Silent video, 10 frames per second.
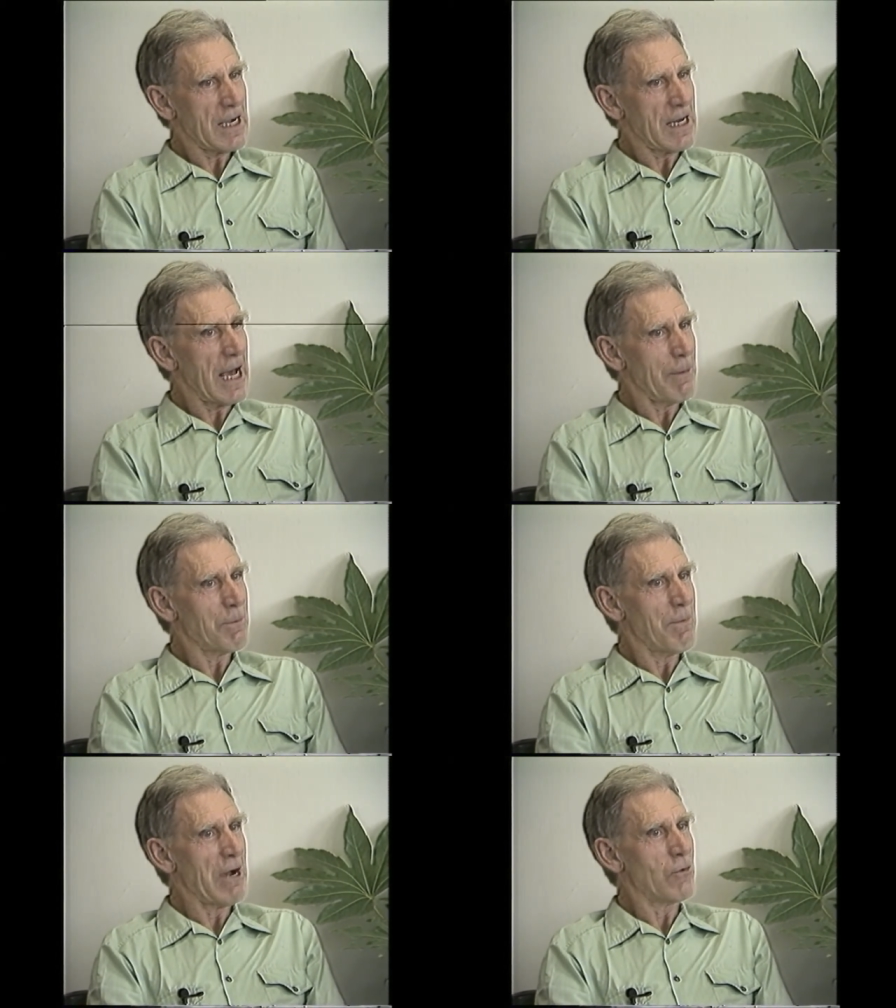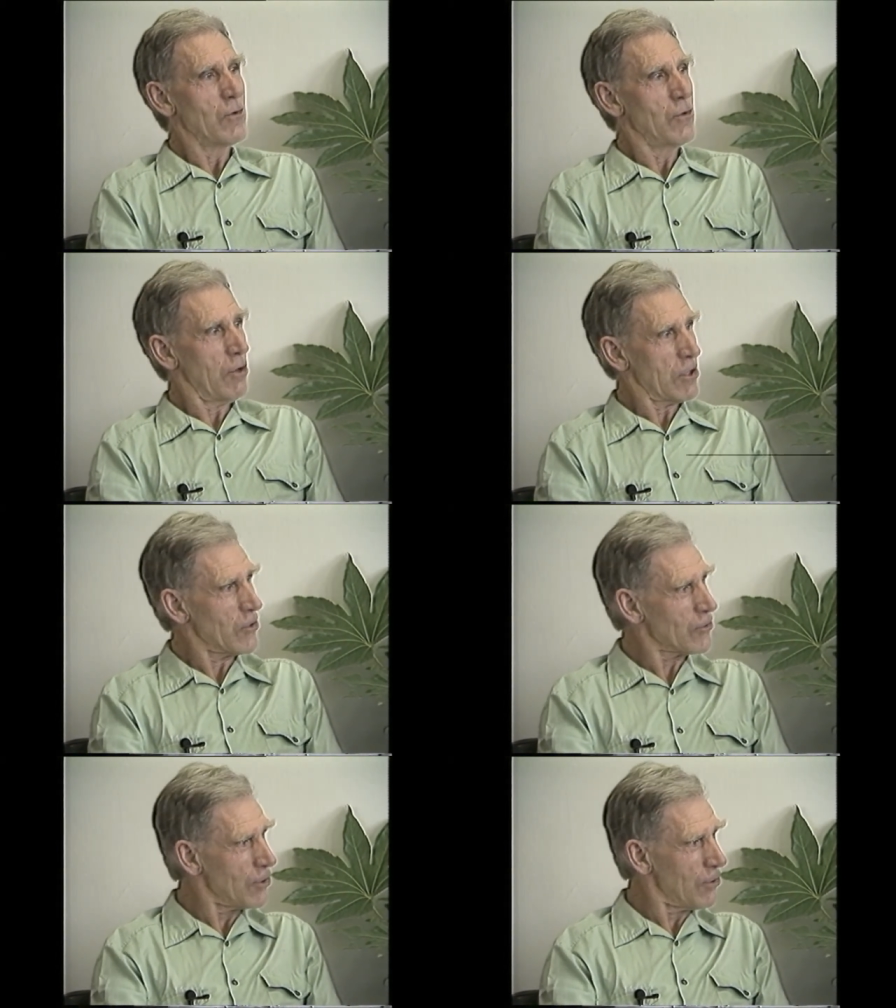climbed Mount
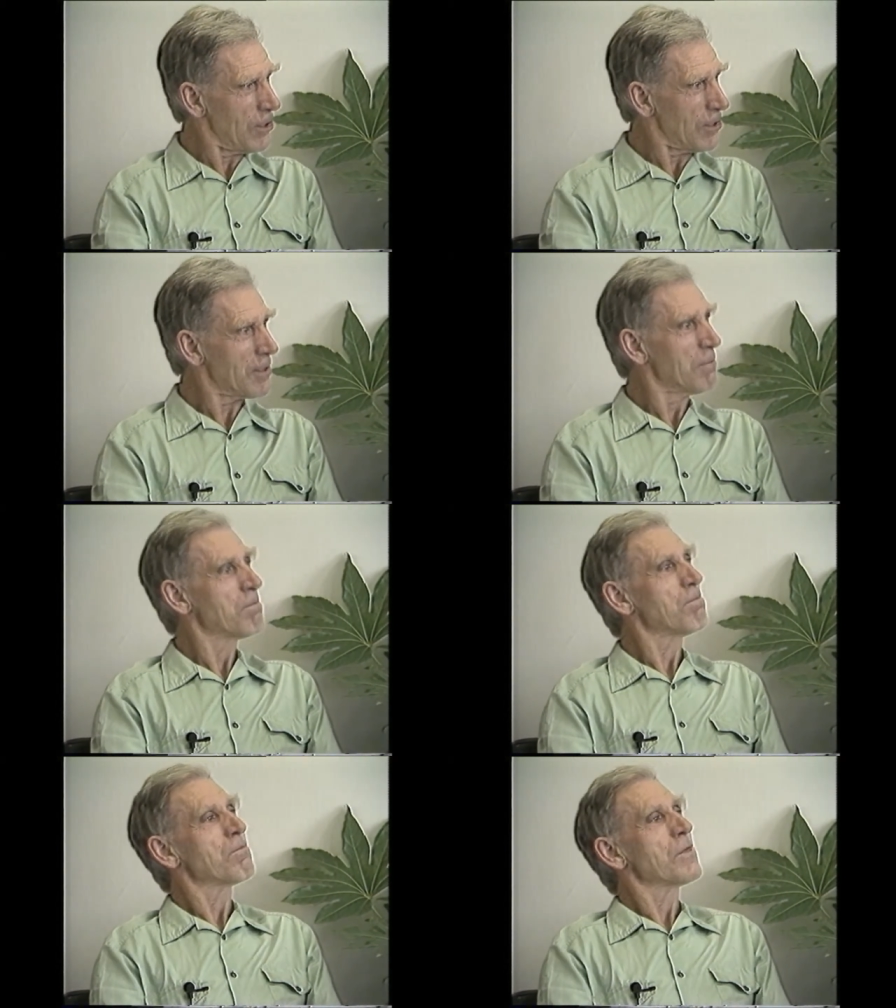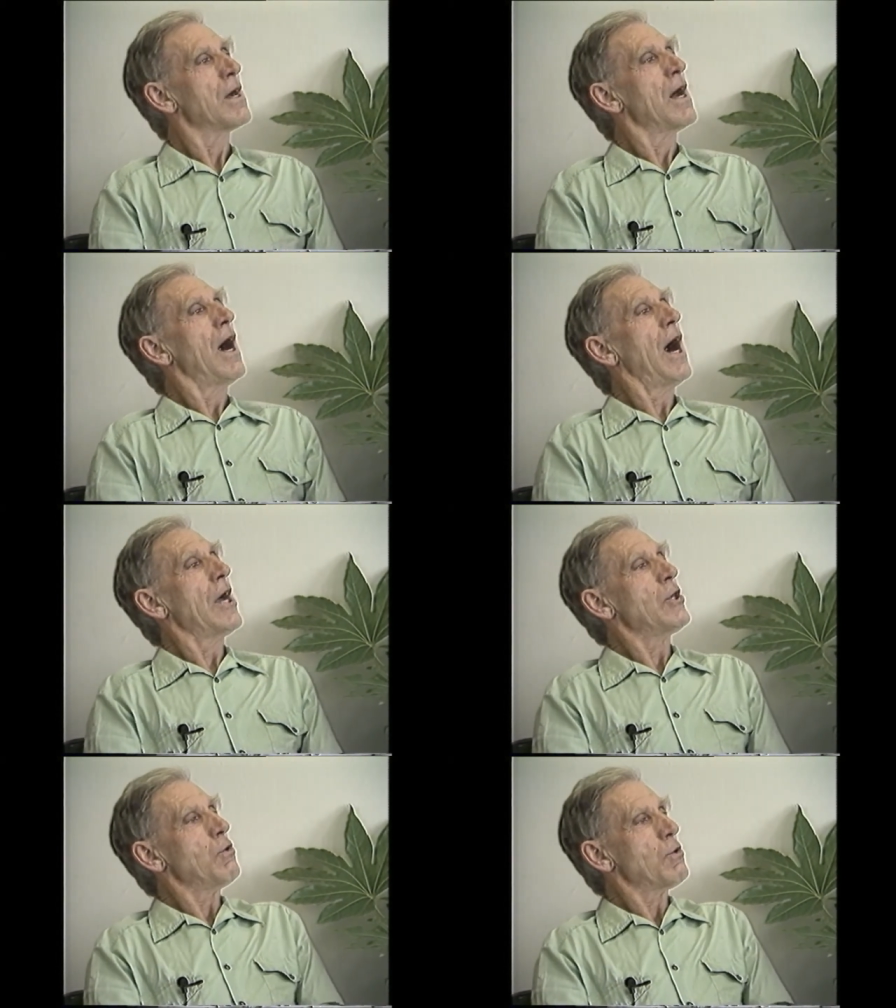Nordenskjöld. Uh-huh.
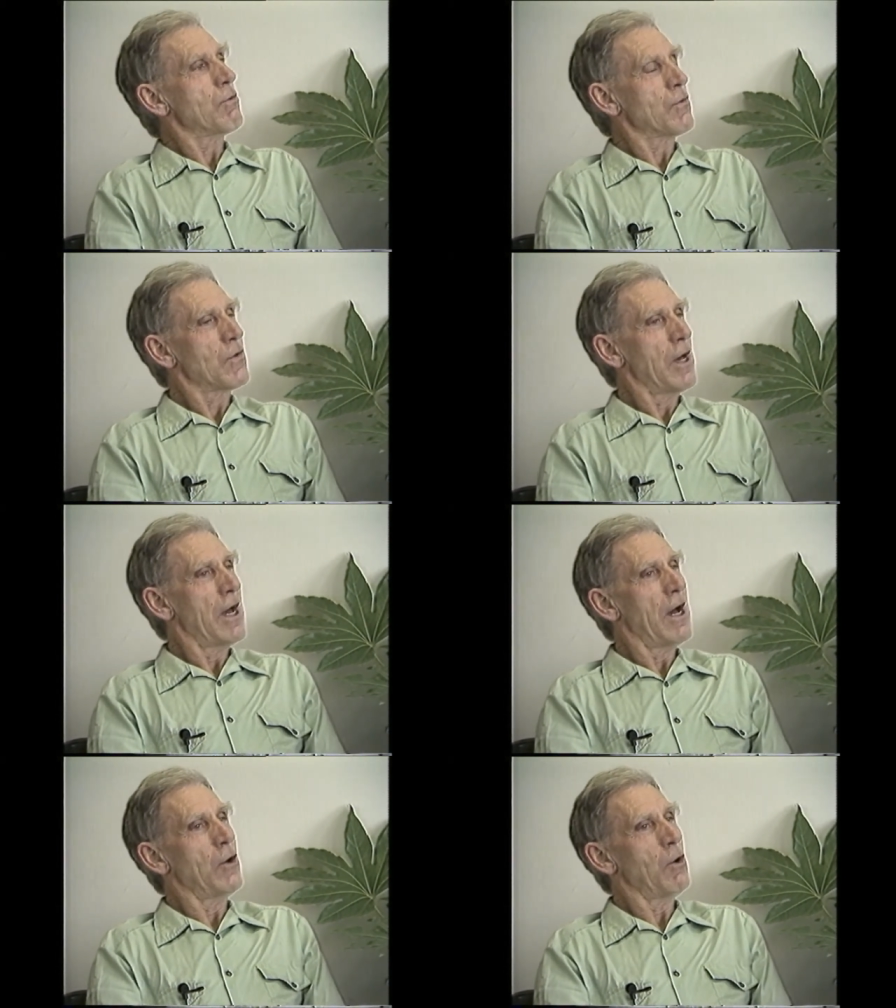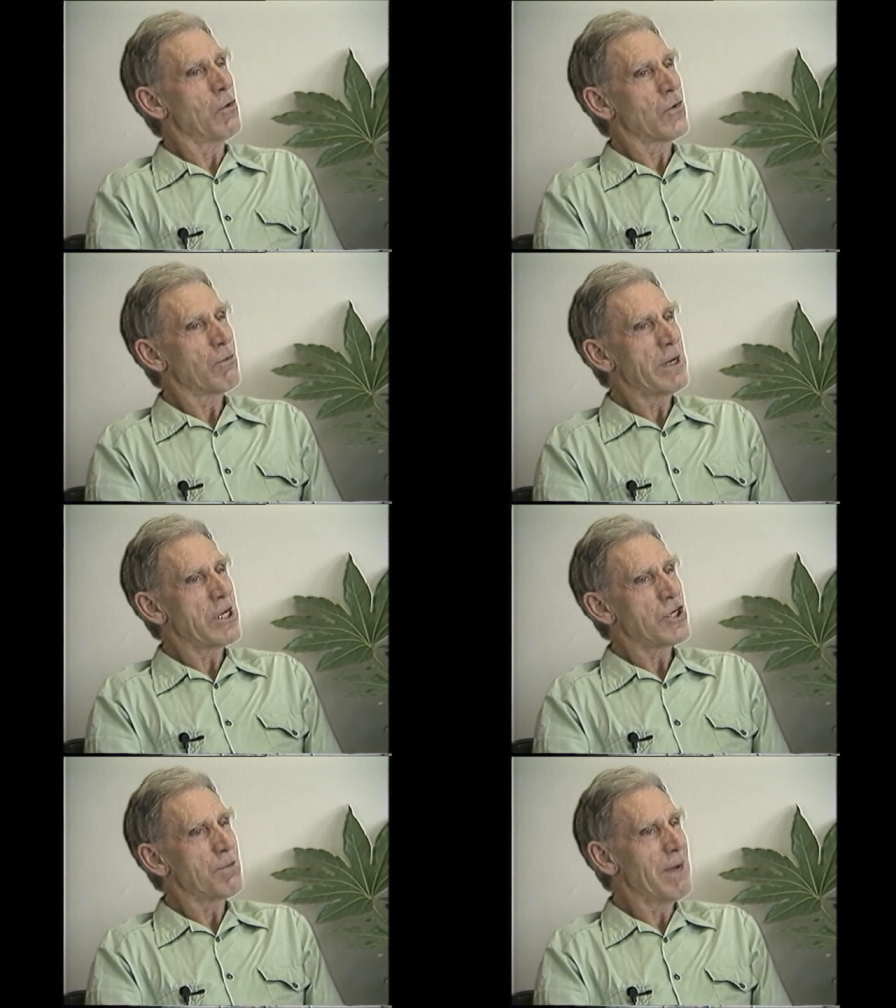I knew there was an old
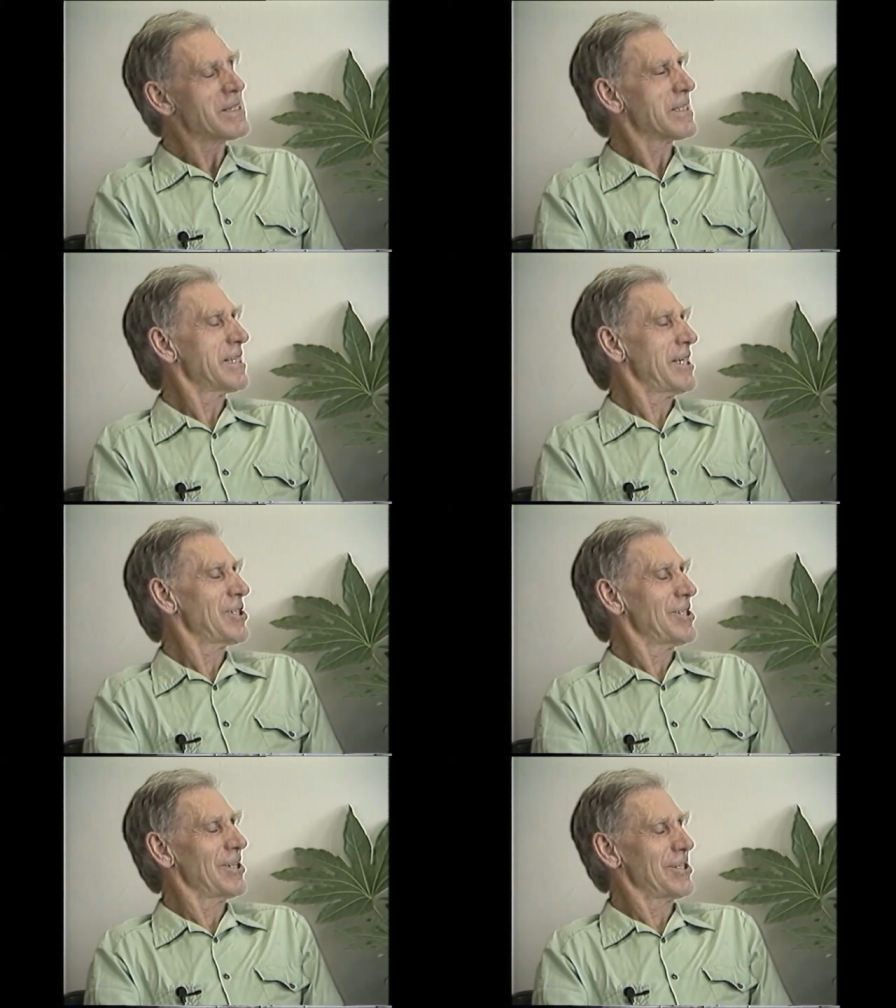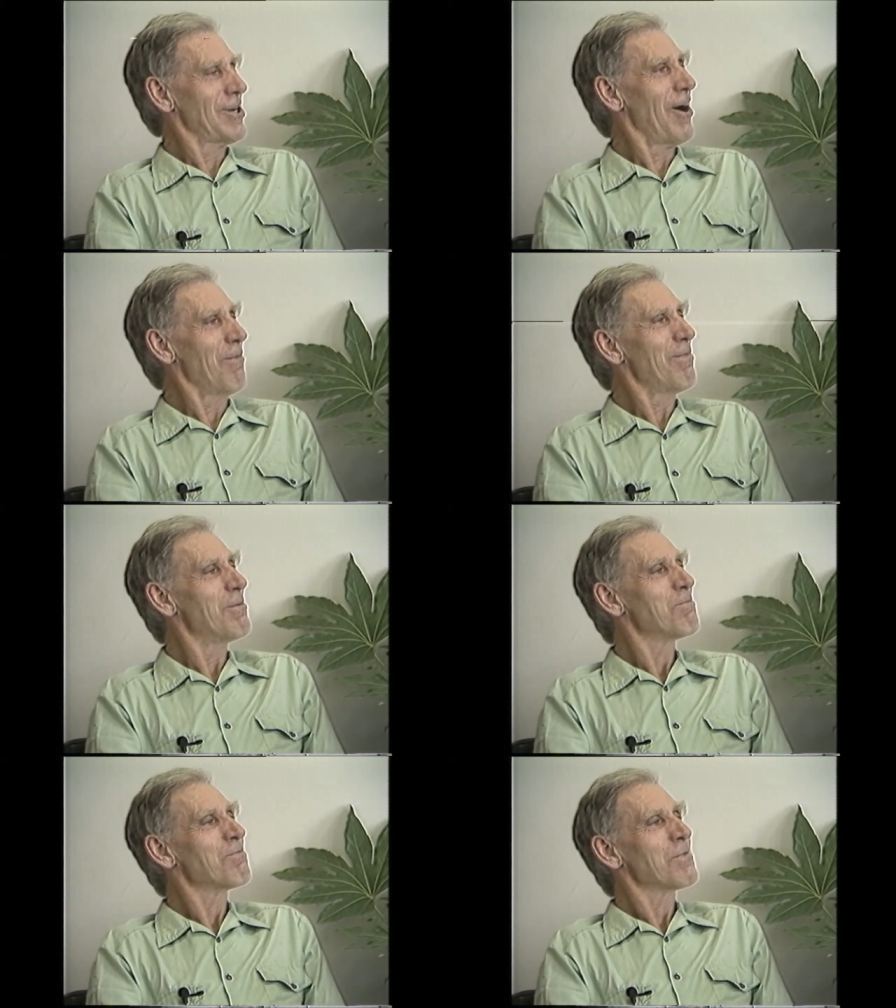Swedish Met station on the top,
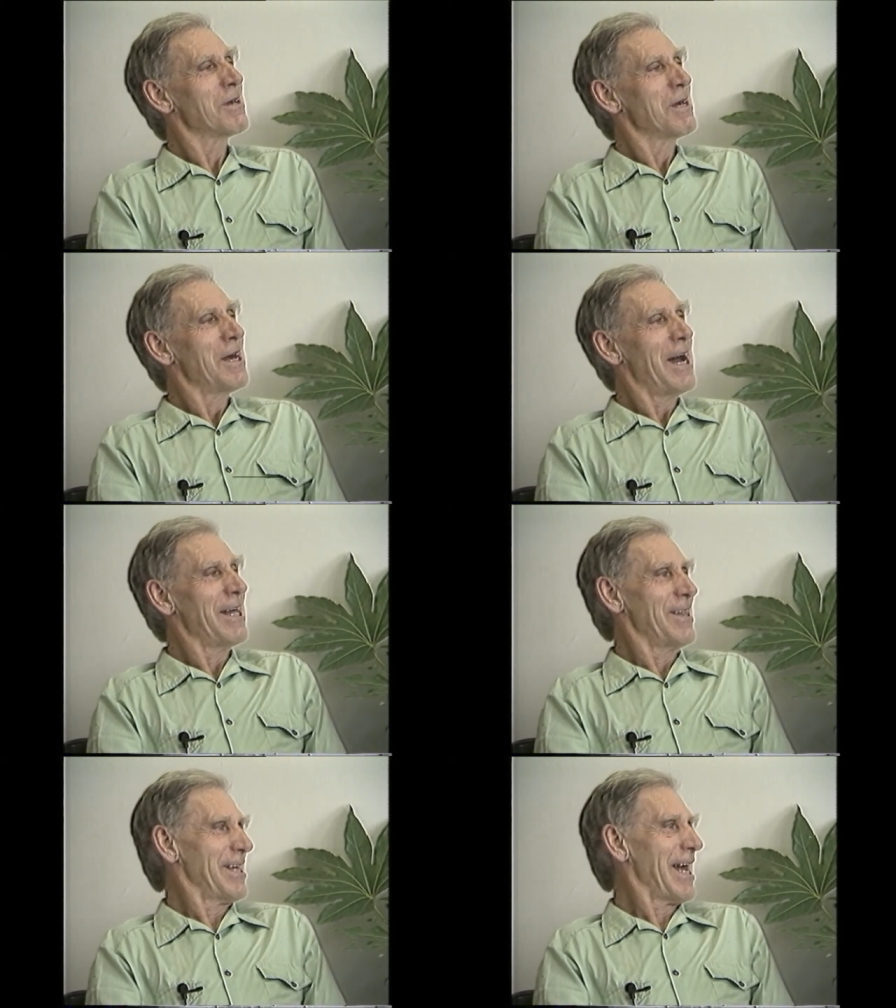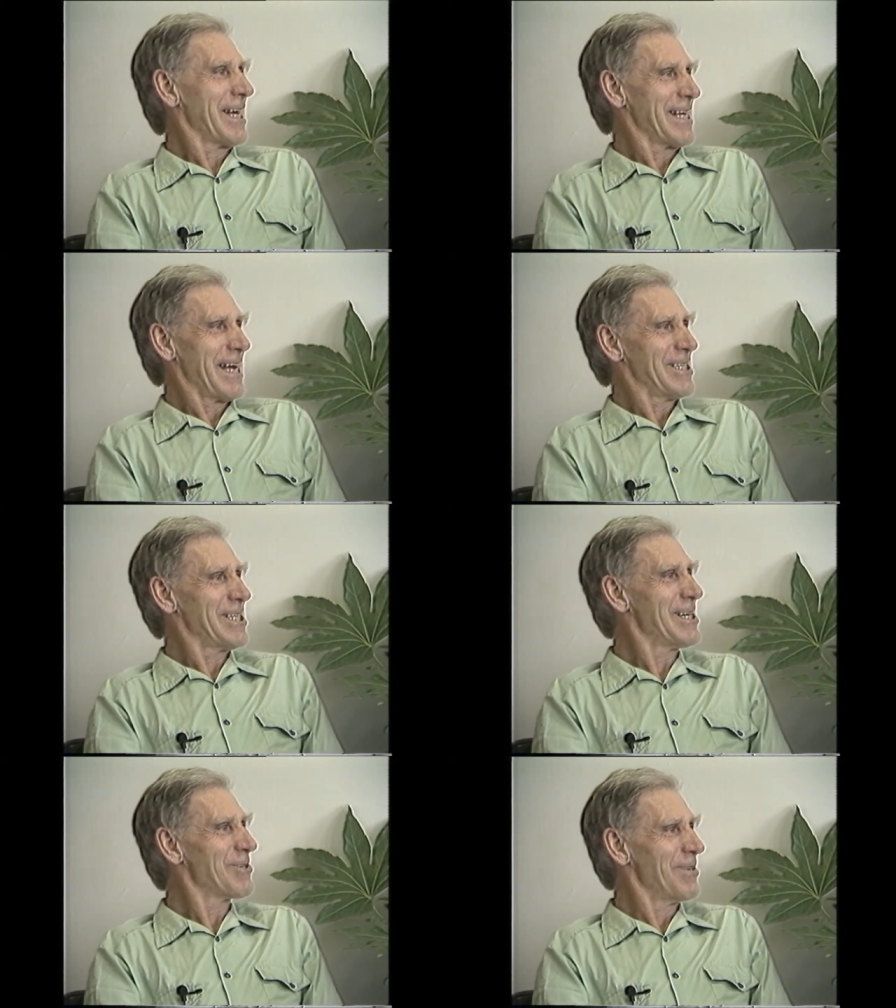and that I could get
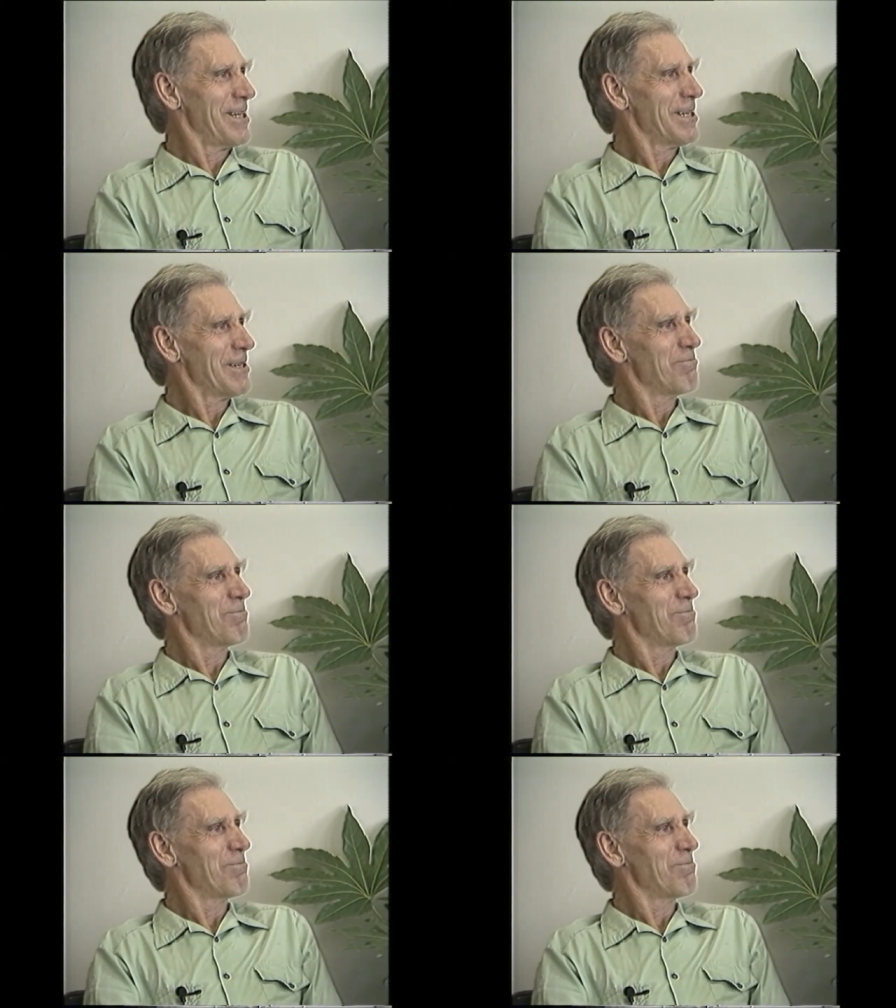shelter in it.